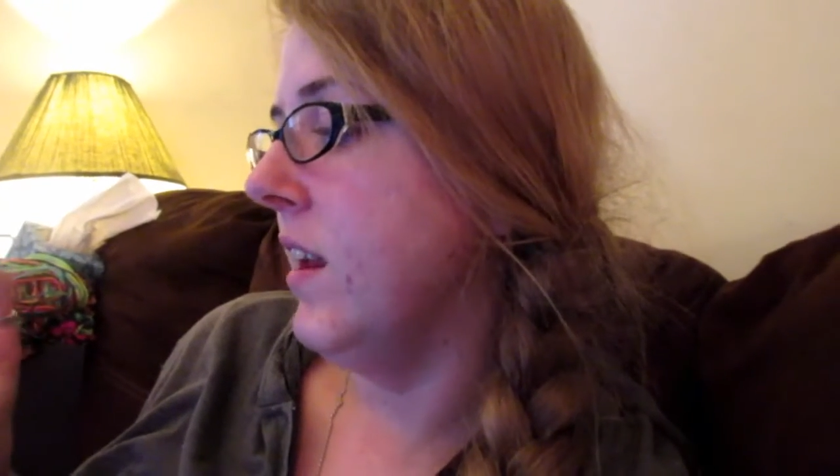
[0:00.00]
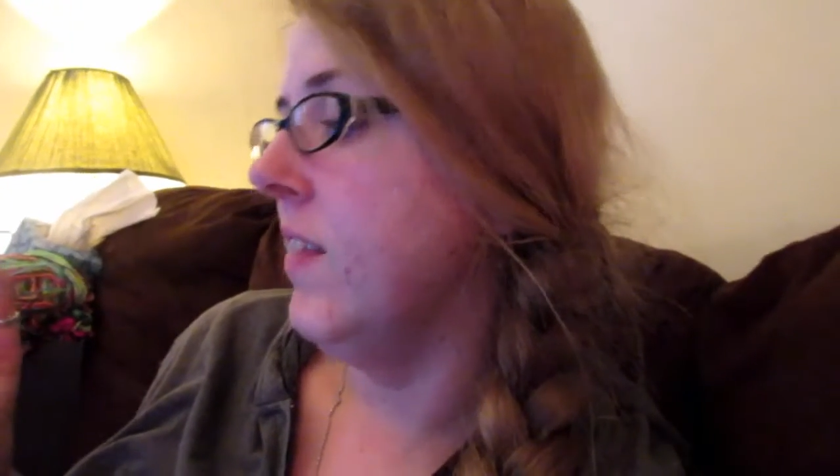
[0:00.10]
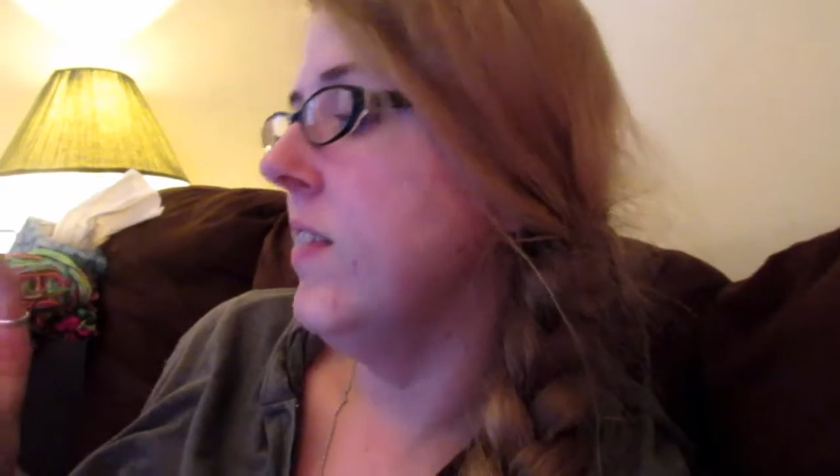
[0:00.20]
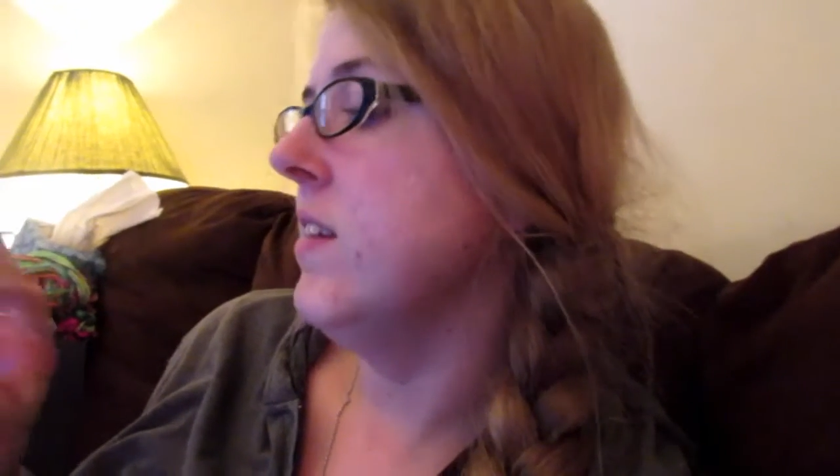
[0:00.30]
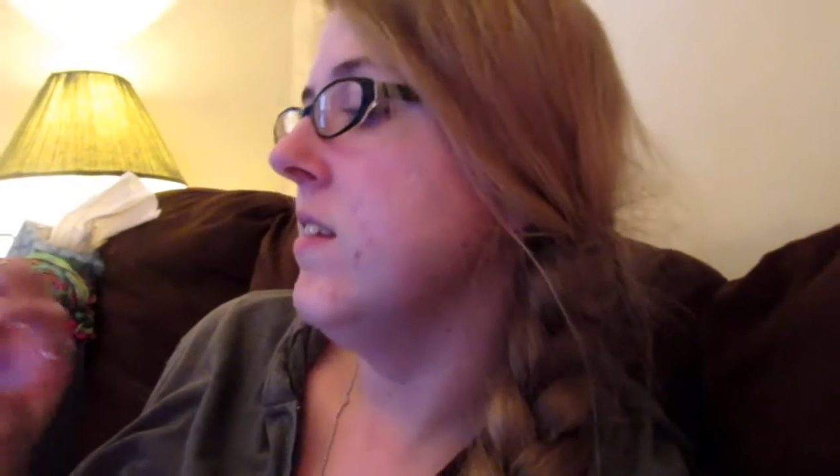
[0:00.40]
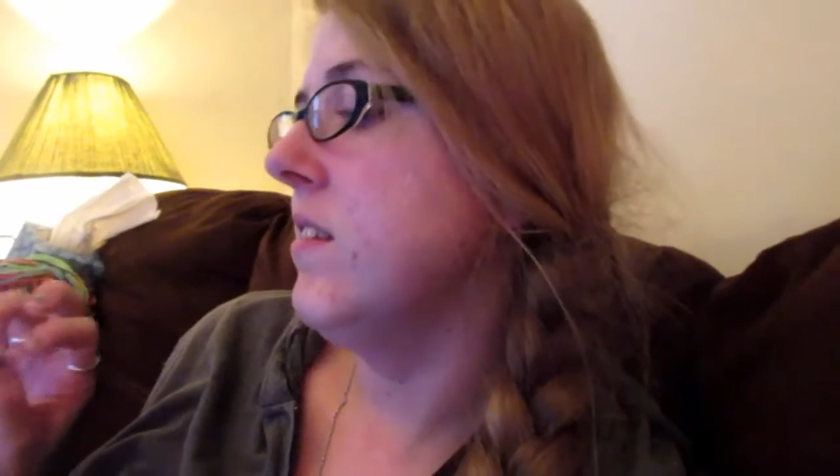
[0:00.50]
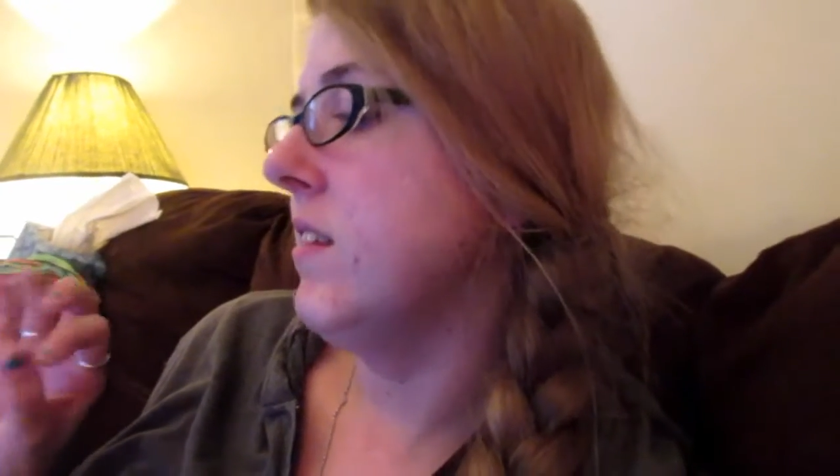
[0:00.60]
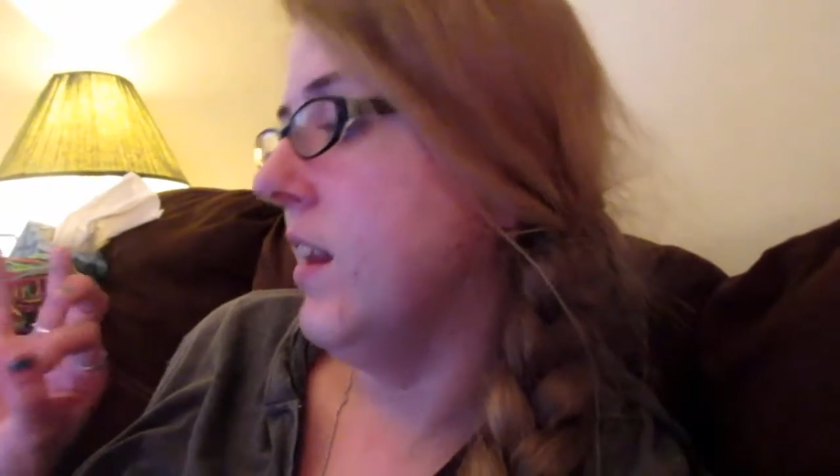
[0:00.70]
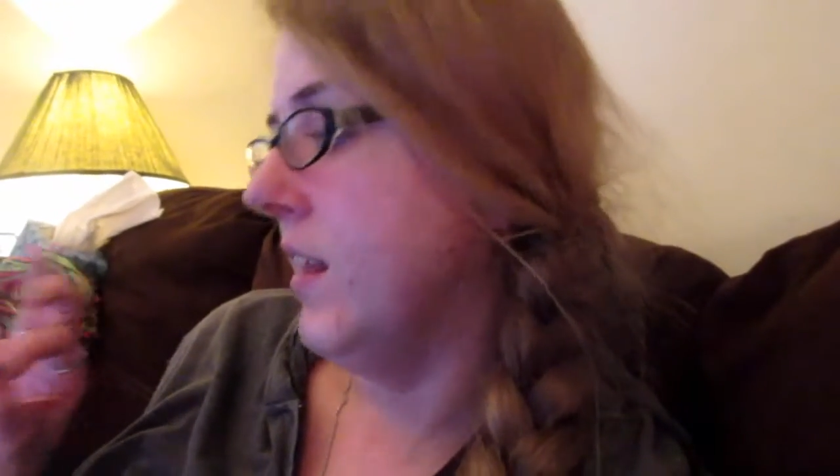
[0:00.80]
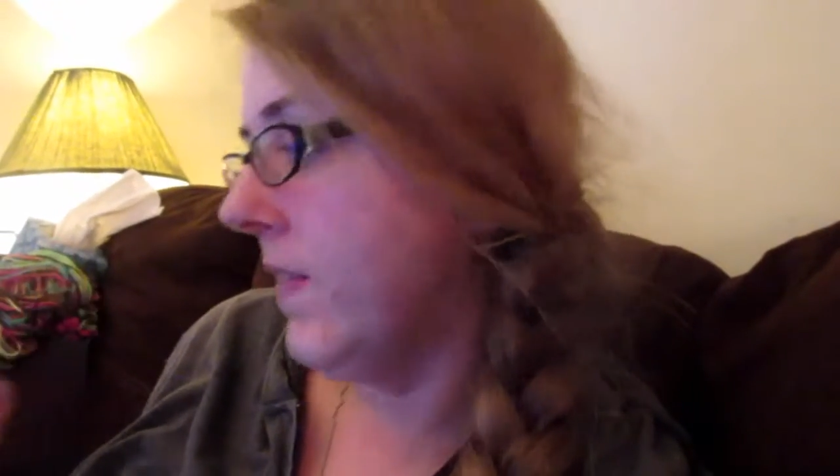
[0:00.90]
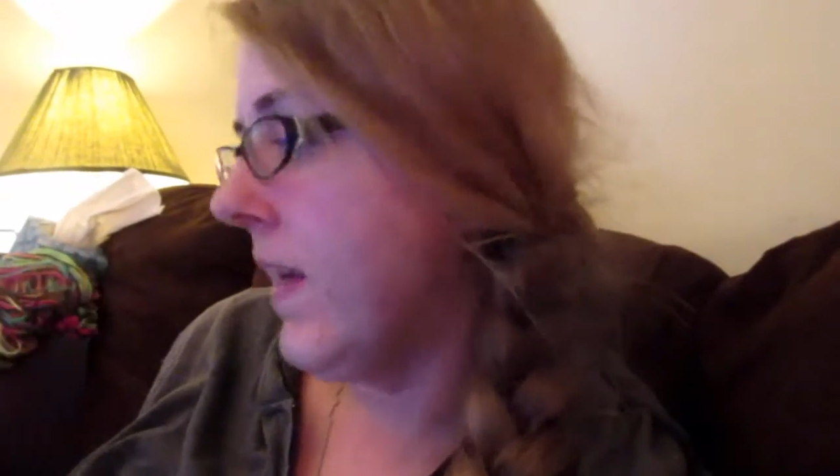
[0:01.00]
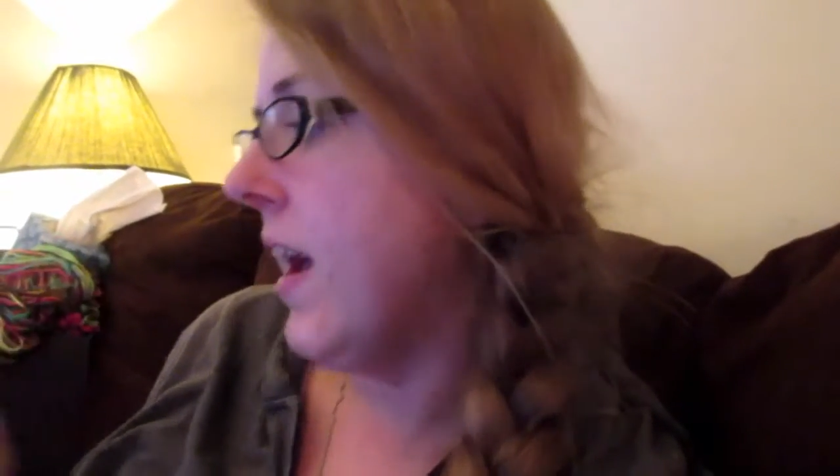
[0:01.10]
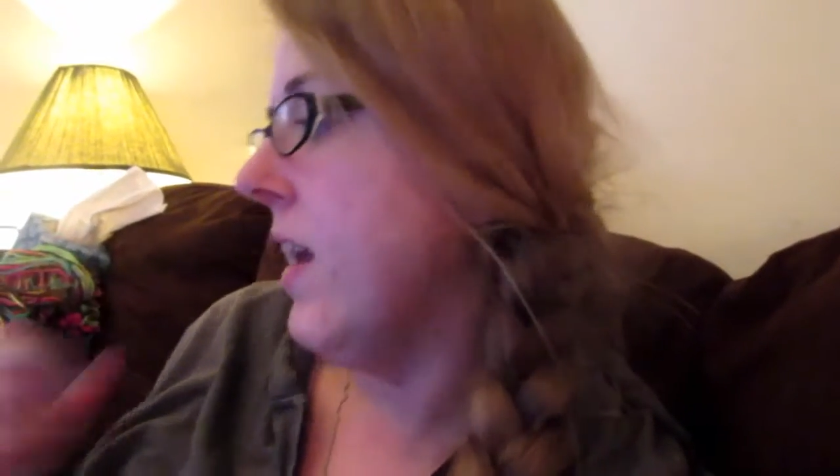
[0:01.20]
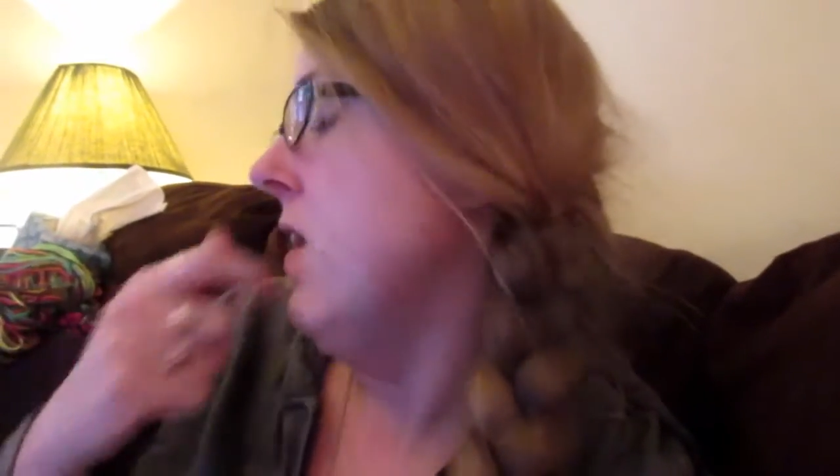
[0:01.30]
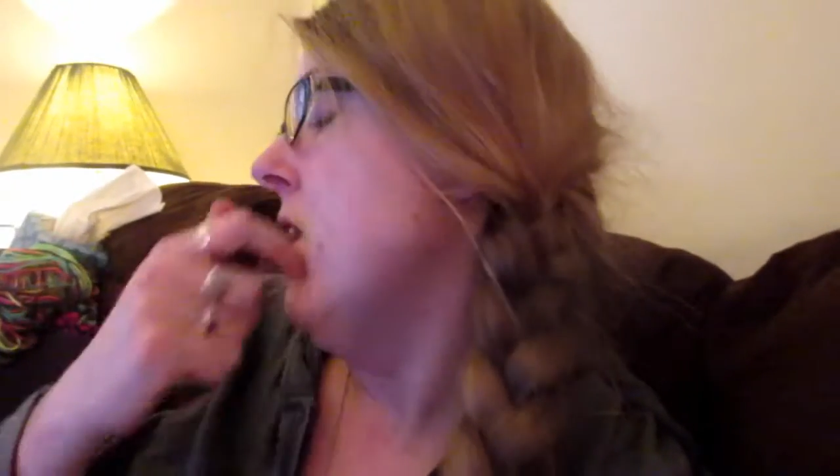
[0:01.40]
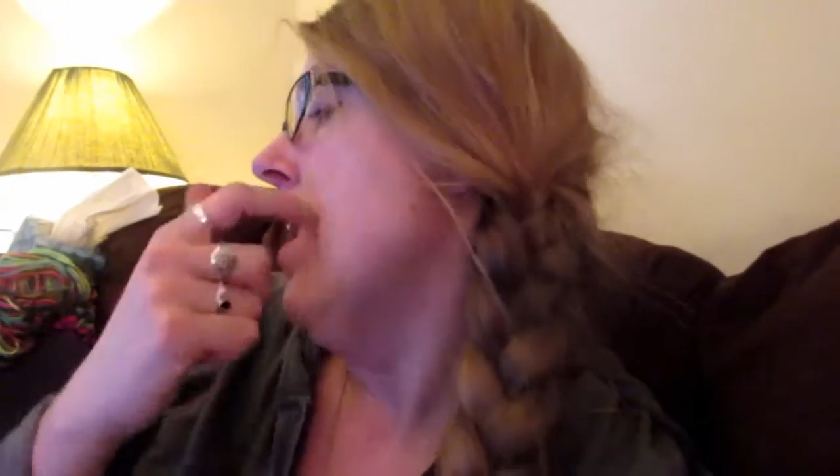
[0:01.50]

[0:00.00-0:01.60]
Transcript: I need this, I need that.